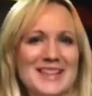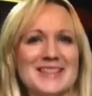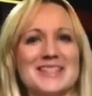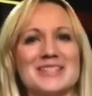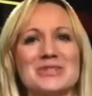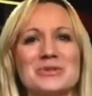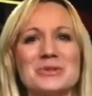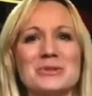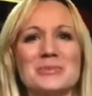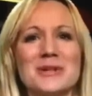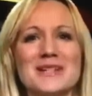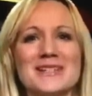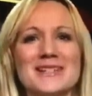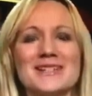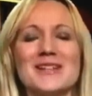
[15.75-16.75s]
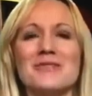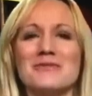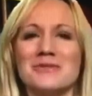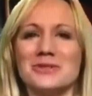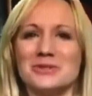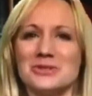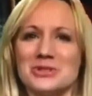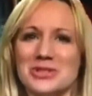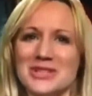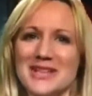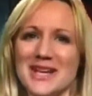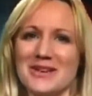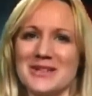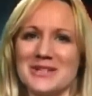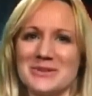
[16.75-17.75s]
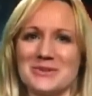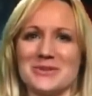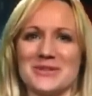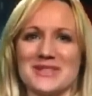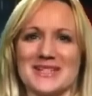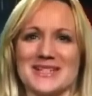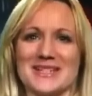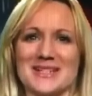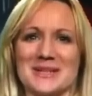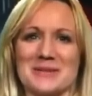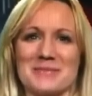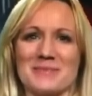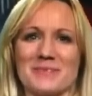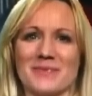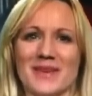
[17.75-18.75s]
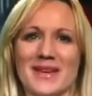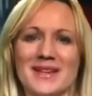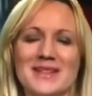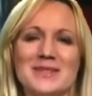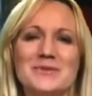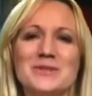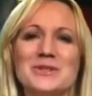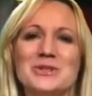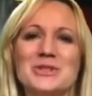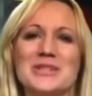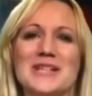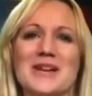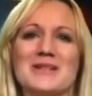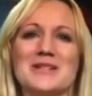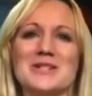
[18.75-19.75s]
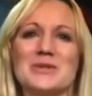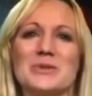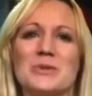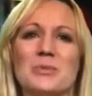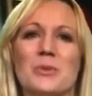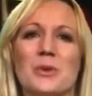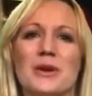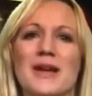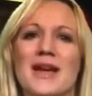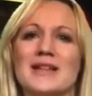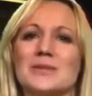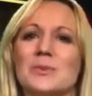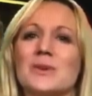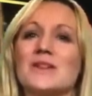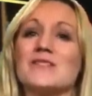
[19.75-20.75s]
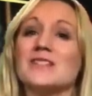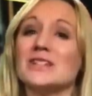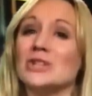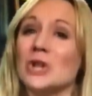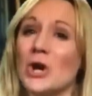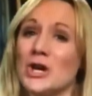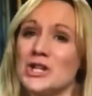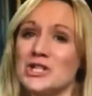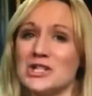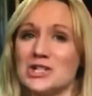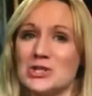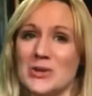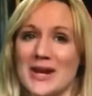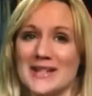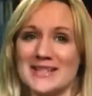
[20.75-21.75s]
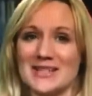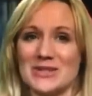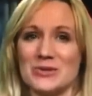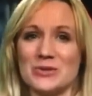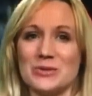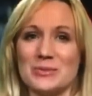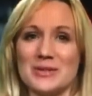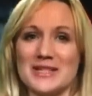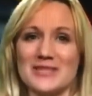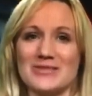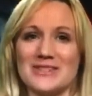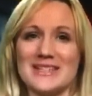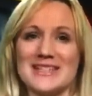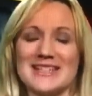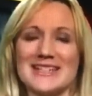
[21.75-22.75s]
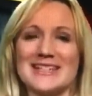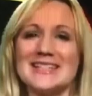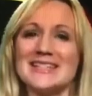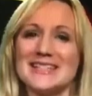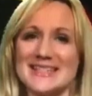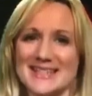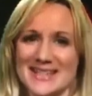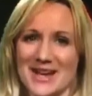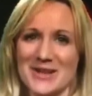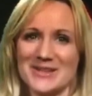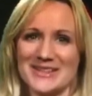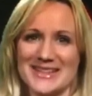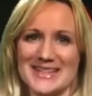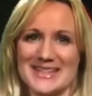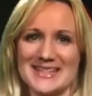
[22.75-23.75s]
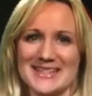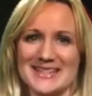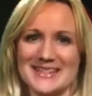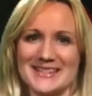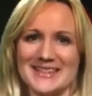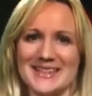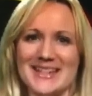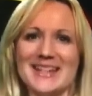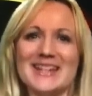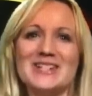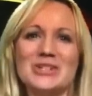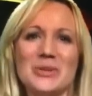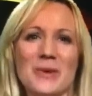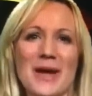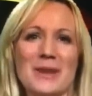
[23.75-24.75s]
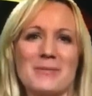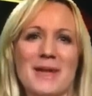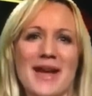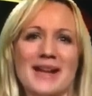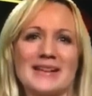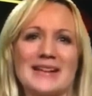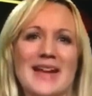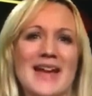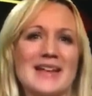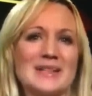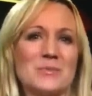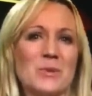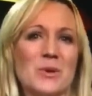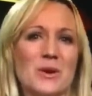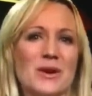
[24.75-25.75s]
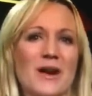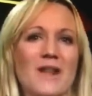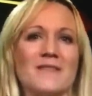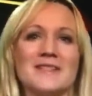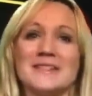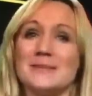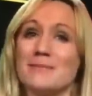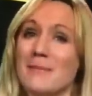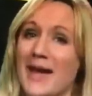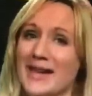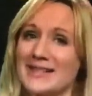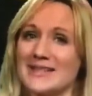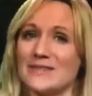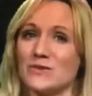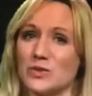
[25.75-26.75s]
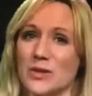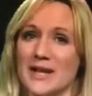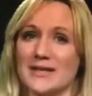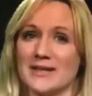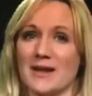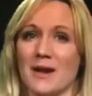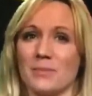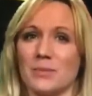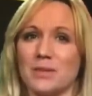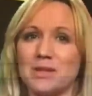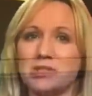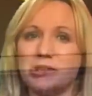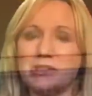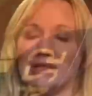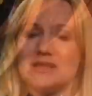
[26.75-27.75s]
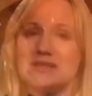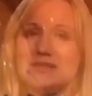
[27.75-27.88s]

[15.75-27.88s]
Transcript: The school buses of Volusia County School System. The Volusia County School Board has one of the largest transit school bus fleets in the Southeast. Joanne Magley has more on this massive transit operation.